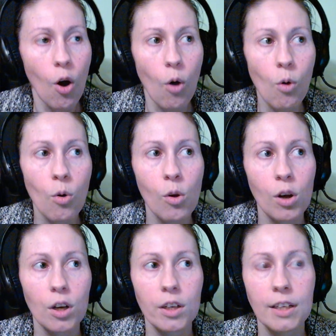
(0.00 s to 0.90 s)

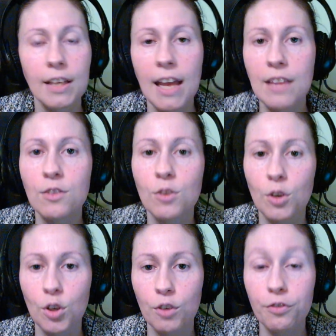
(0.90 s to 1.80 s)
or gain
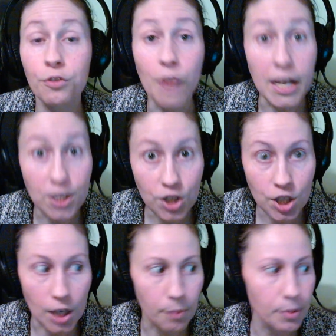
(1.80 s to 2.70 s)
their
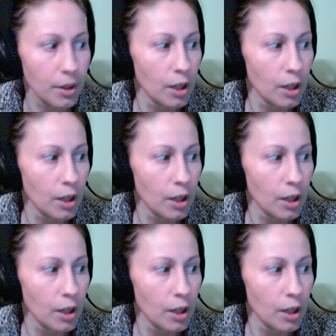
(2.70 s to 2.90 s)
friendship.